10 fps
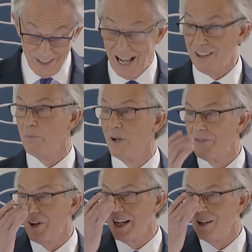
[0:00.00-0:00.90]
anathema
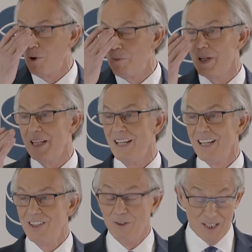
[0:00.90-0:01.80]
for any would-be
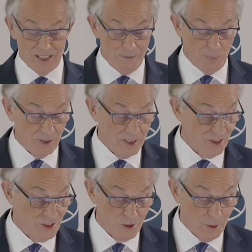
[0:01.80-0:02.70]
USA
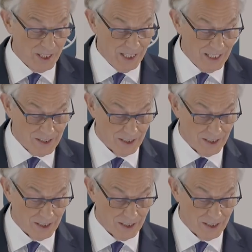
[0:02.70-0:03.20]
politician 20 years